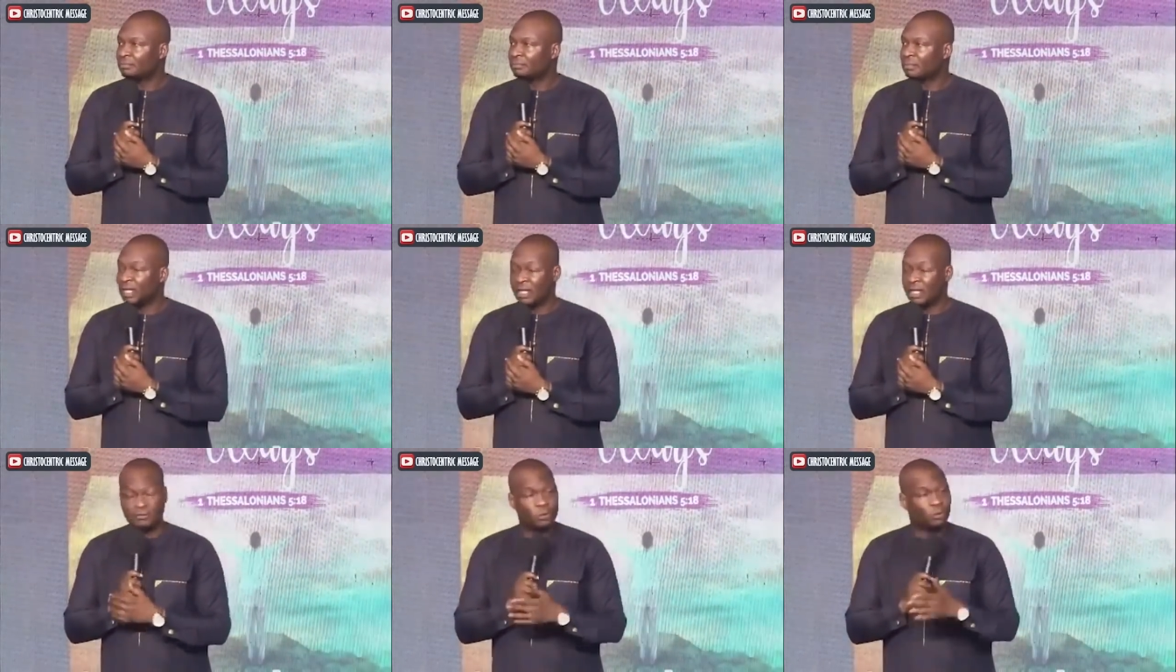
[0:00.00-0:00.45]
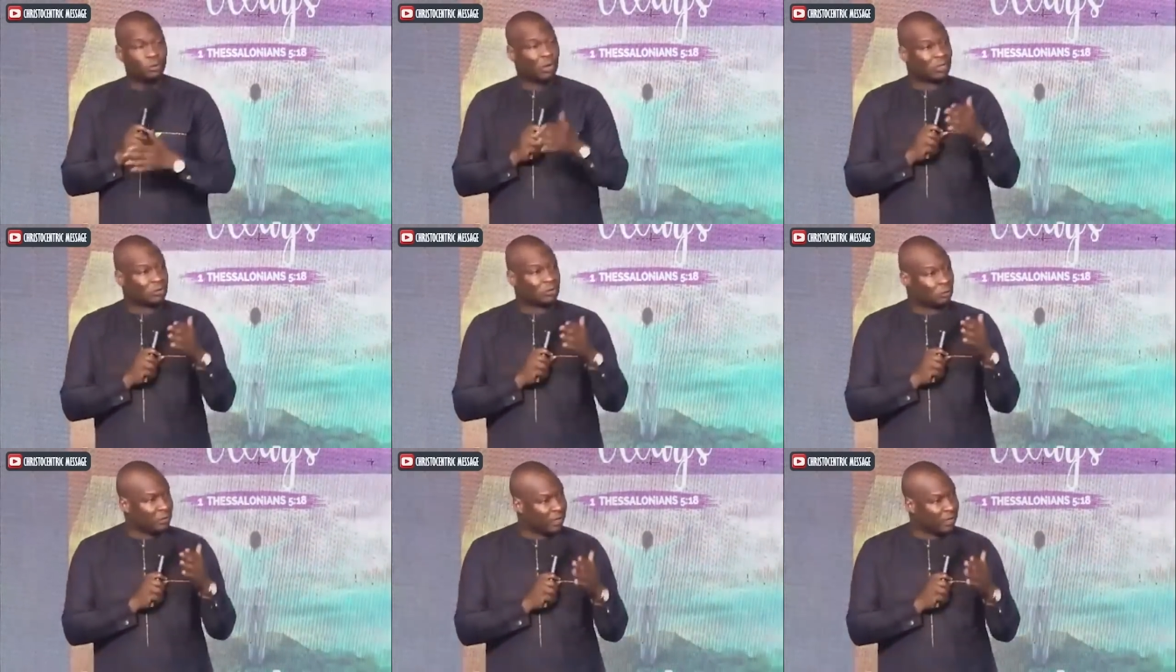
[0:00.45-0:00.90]
If you are
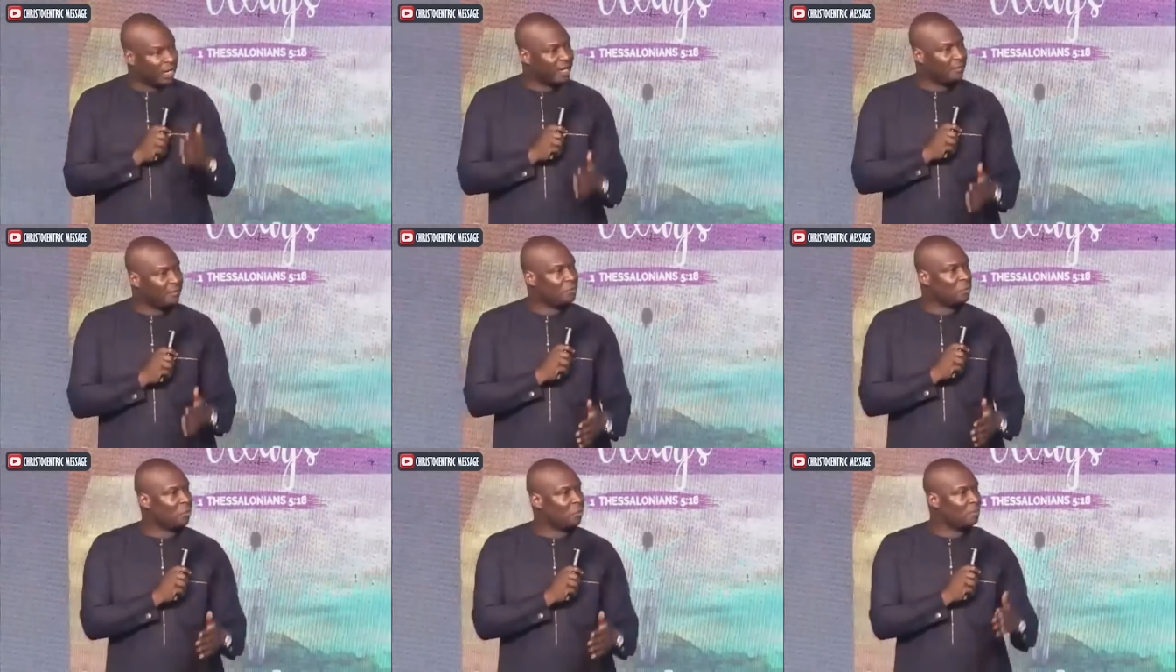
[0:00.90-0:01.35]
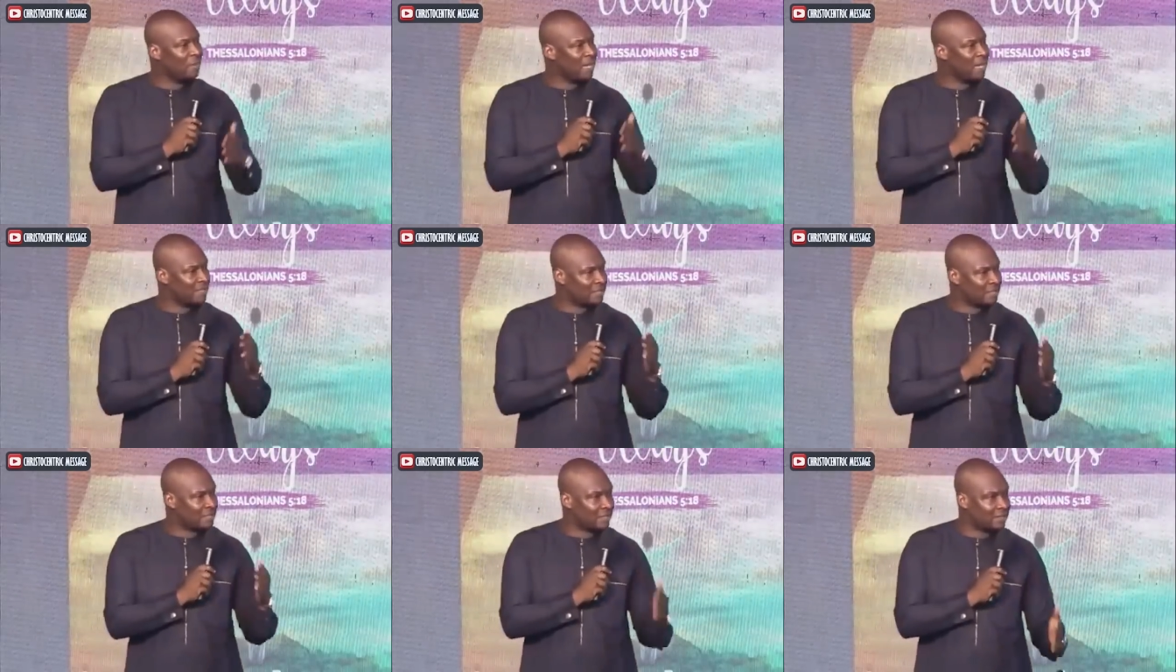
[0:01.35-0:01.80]
to name your
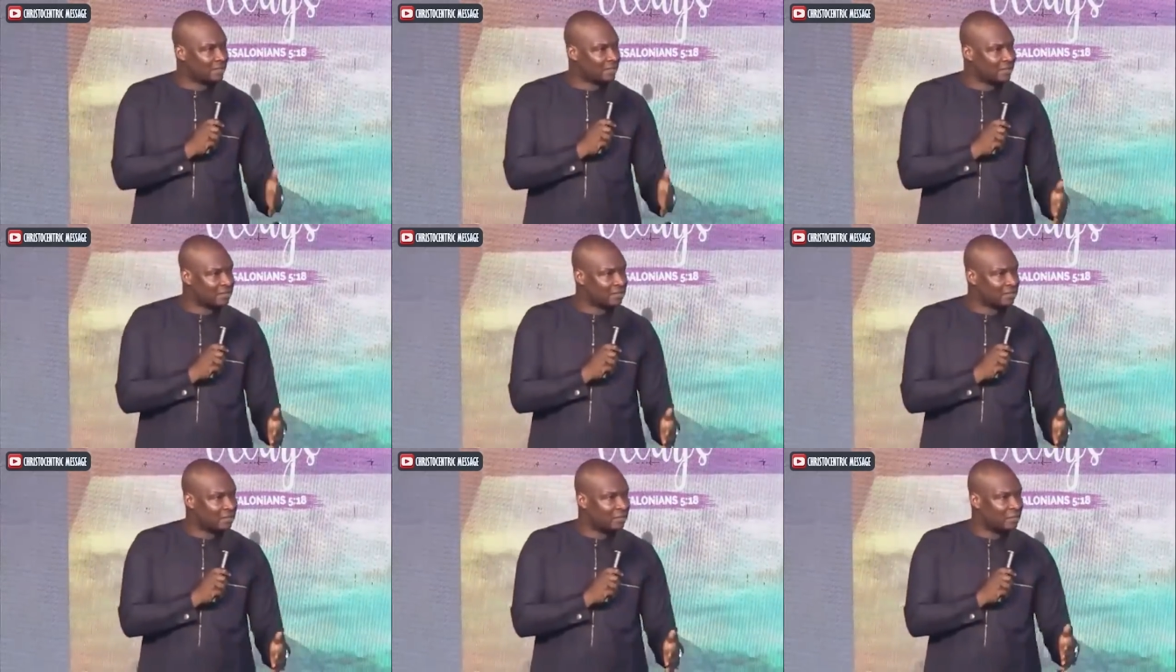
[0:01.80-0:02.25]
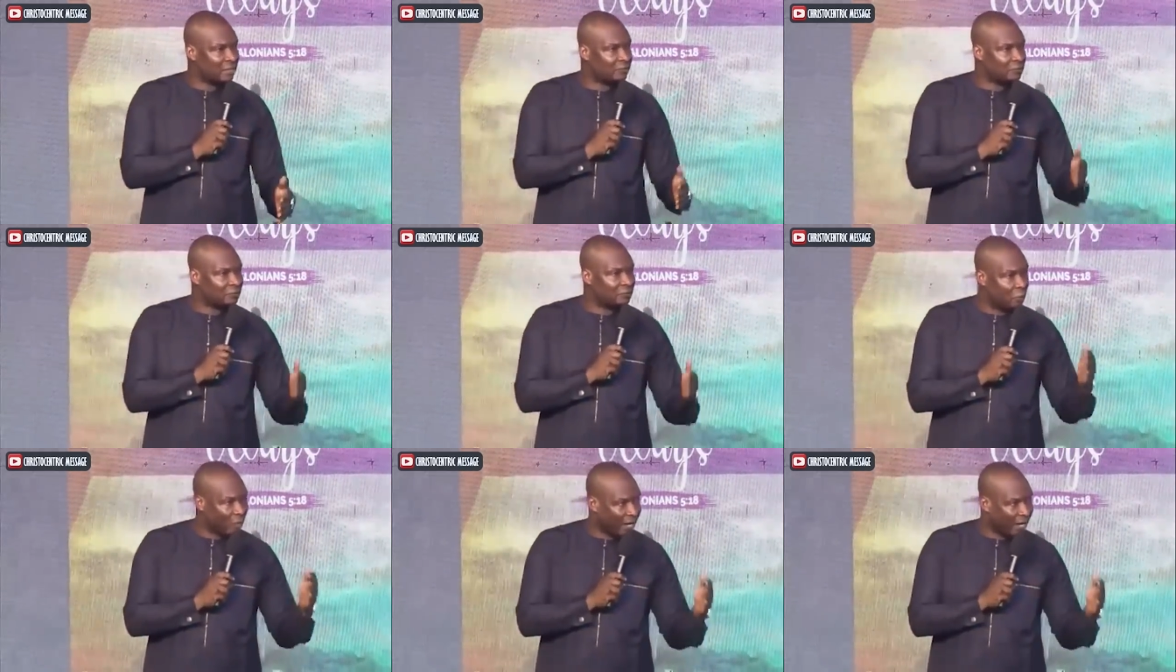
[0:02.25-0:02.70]
blessings
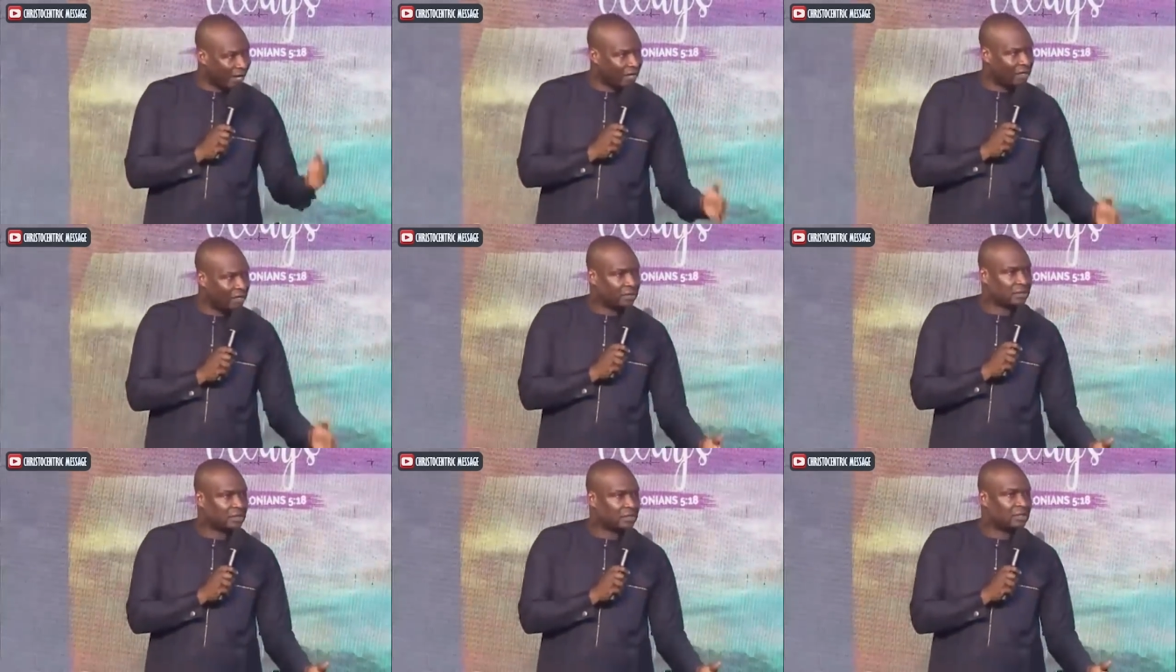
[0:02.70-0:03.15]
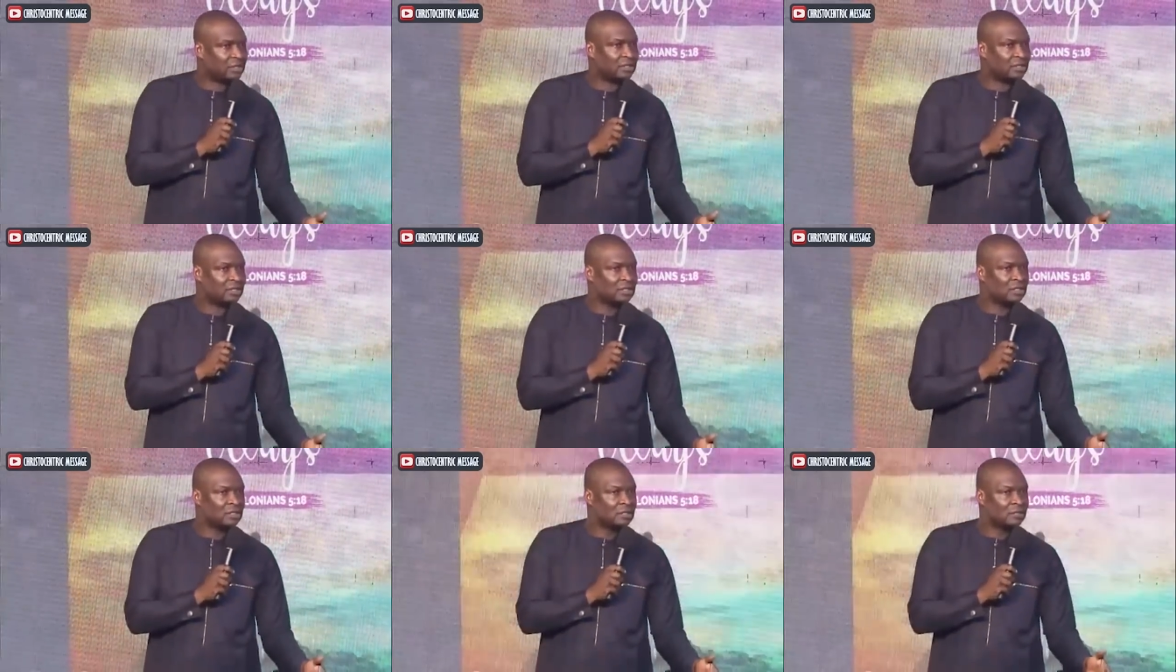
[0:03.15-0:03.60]
for health,
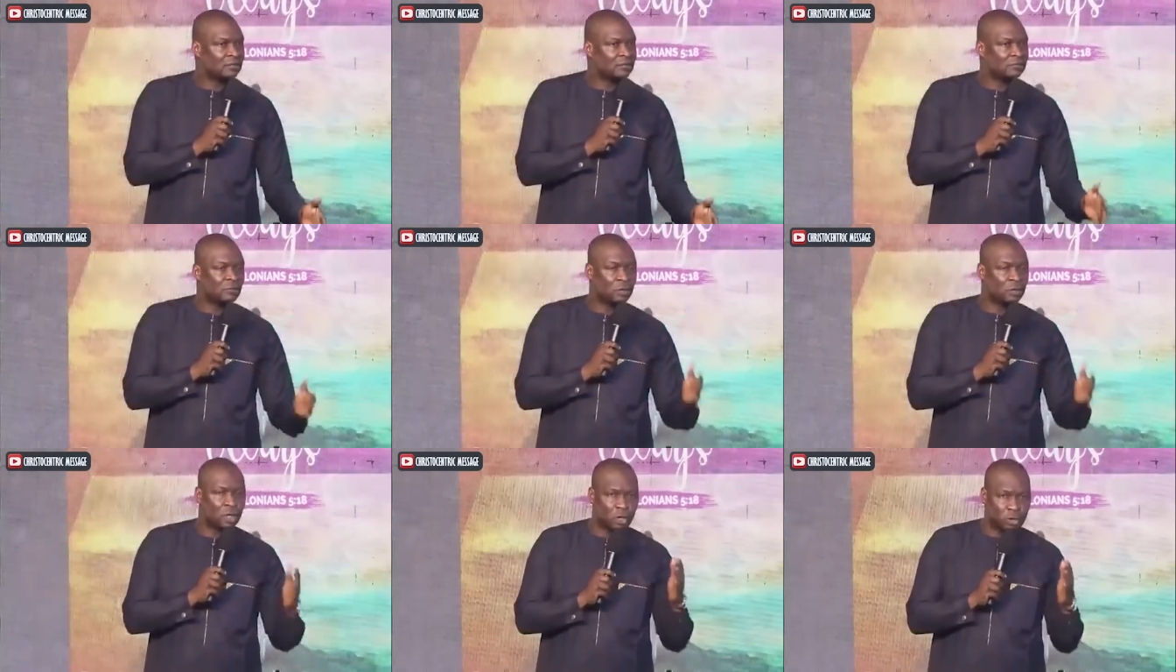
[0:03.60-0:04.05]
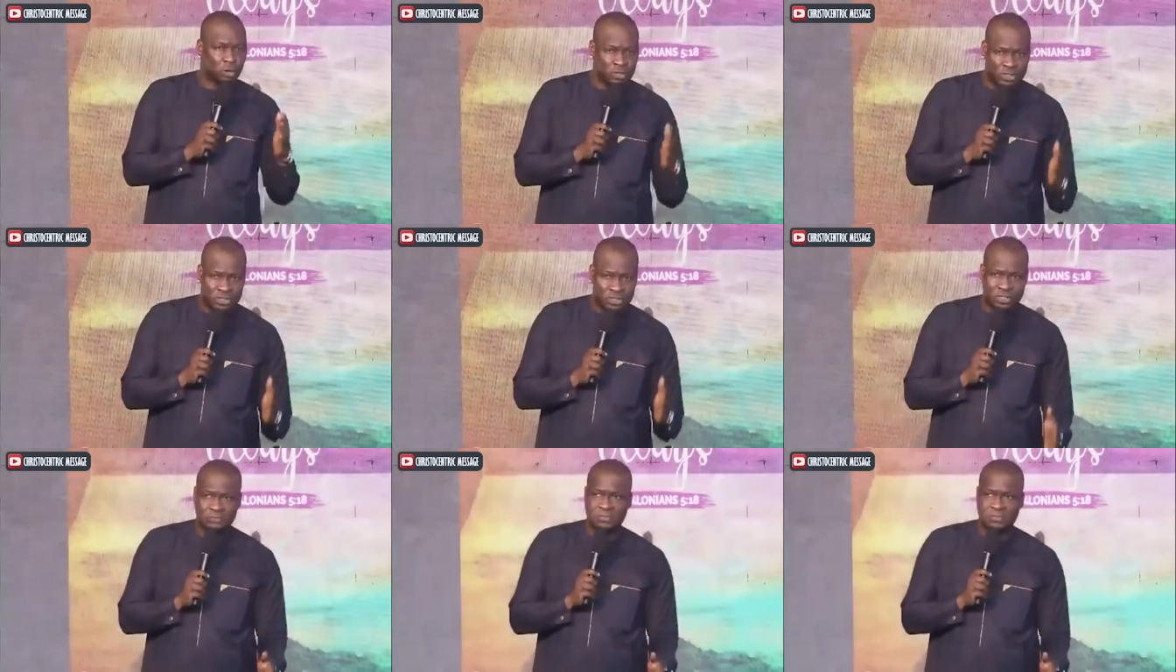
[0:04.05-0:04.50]
for
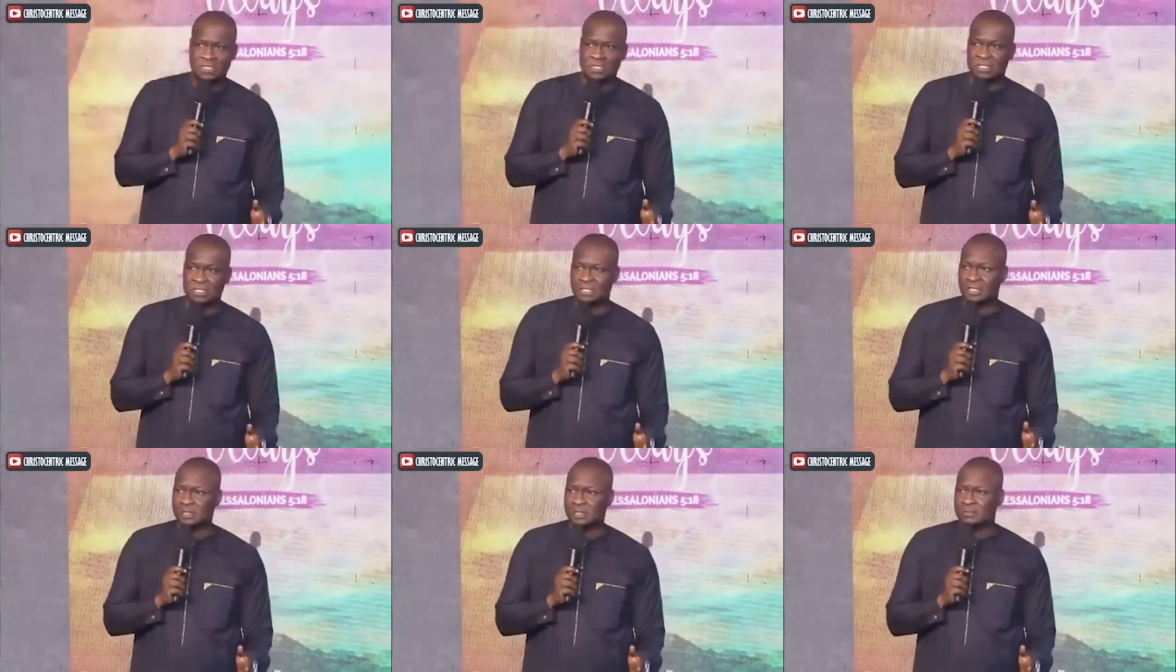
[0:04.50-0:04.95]
longevity.